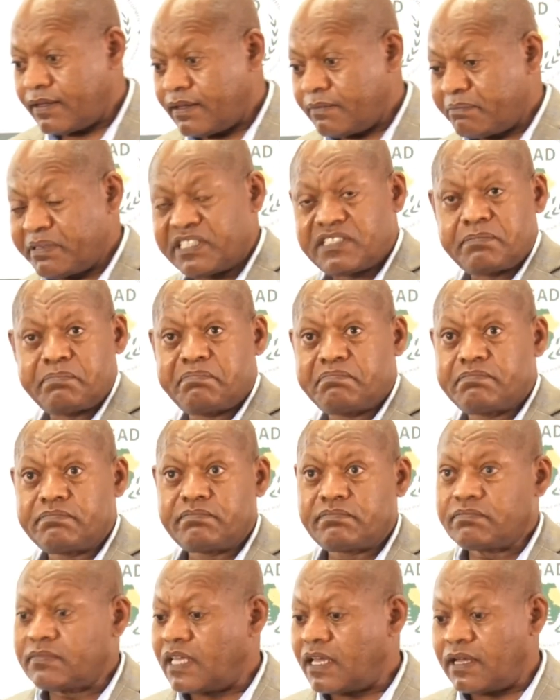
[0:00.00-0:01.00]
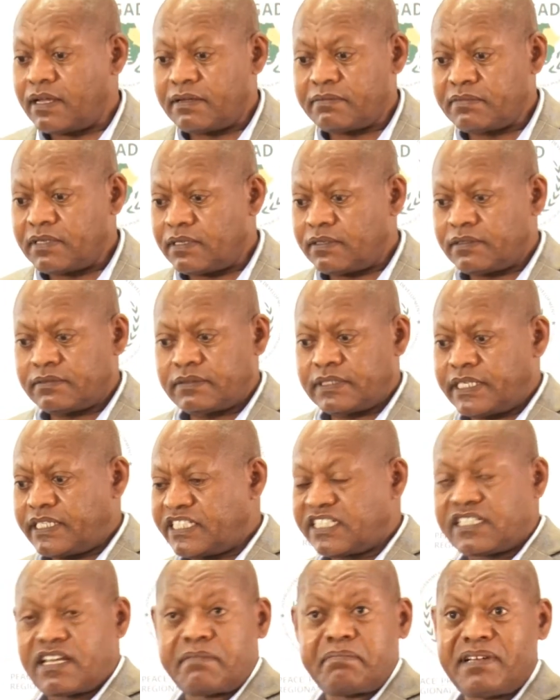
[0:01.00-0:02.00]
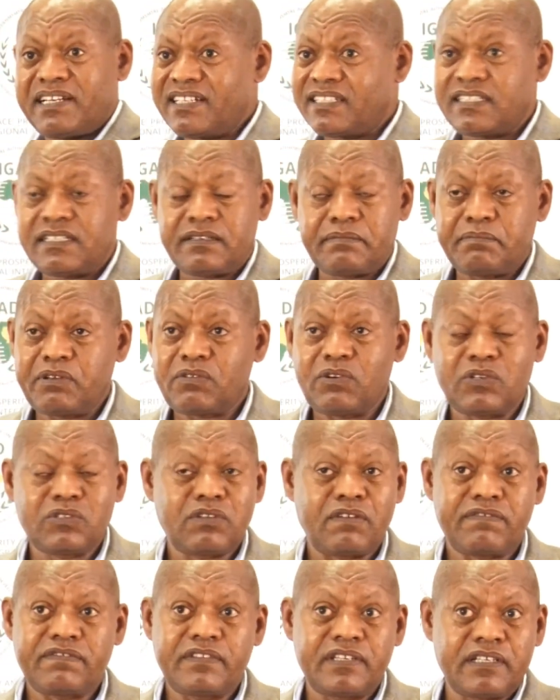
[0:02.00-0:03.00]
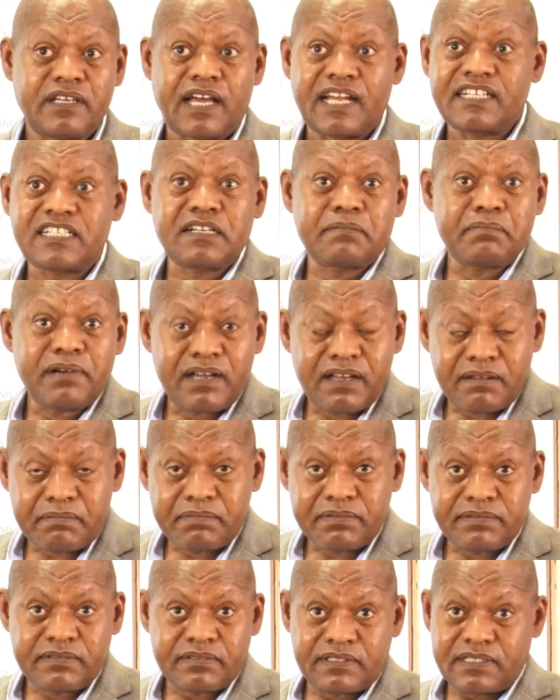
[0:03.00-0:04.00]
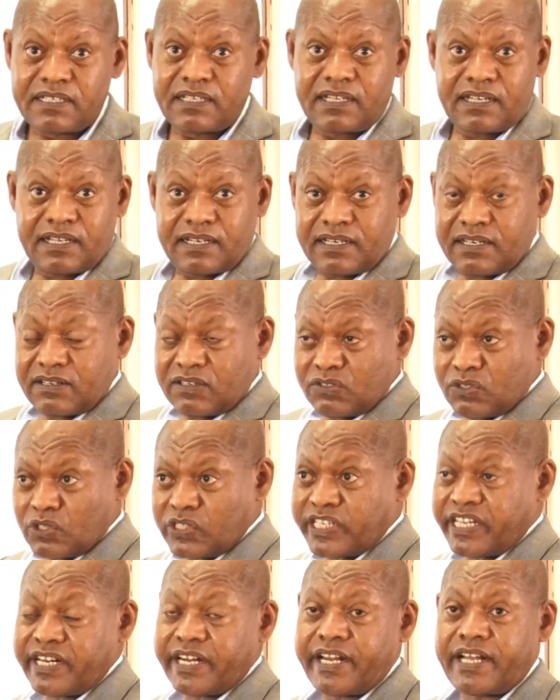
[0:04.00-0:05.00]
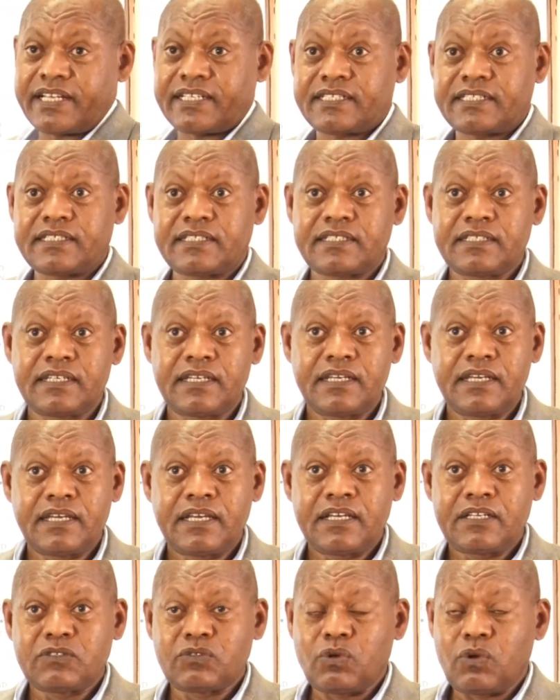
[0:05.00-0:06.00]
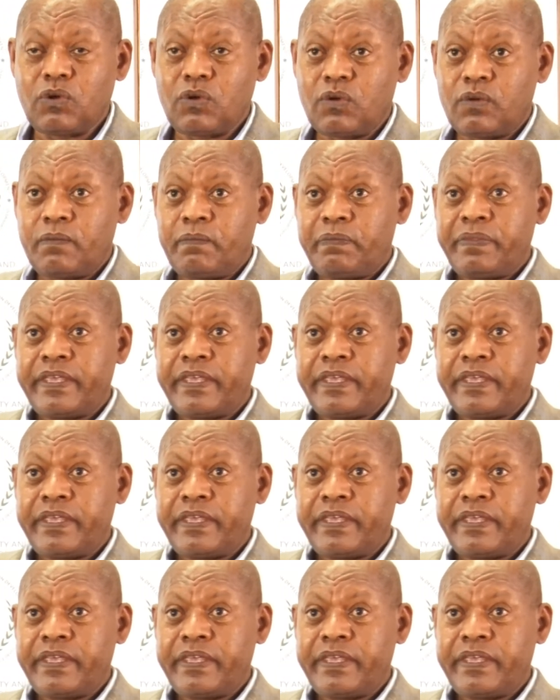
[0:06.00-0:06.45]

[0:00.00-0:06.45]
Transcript: peace, instability because of the Al-Shabaab in those areas. So